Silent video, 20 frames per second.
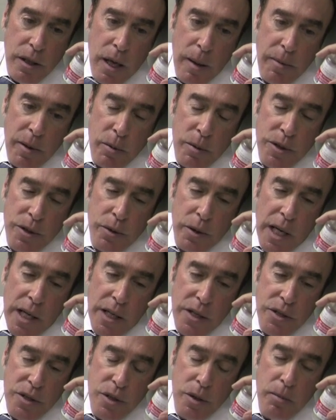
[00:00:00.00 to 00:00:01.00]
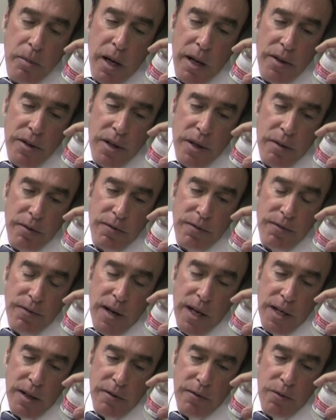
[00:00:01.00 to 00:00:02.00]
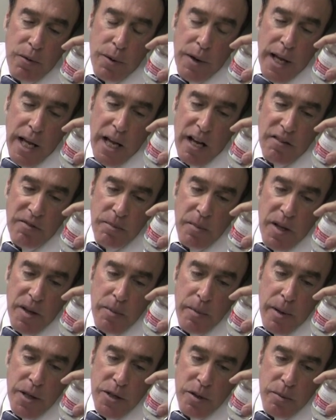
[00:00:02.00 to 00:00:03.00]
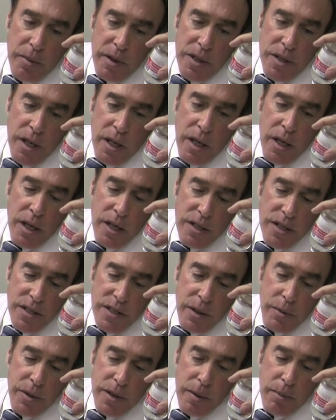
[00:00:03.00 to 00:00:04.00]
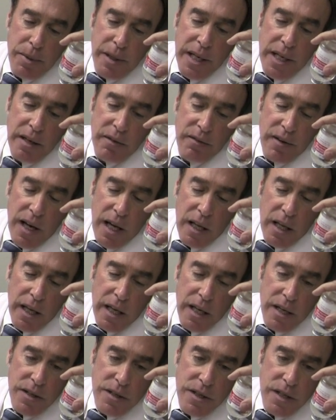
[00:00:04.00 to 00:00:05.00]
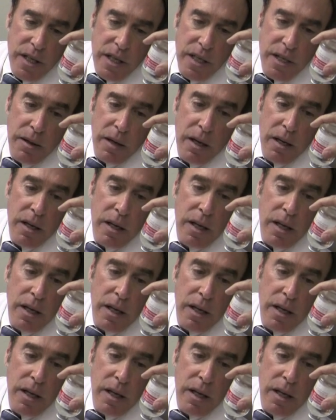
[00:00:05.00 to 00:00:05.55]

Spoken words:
I mean, we'll do like a 2-month and a 4.5-month measurement to see what the peak and valley is, the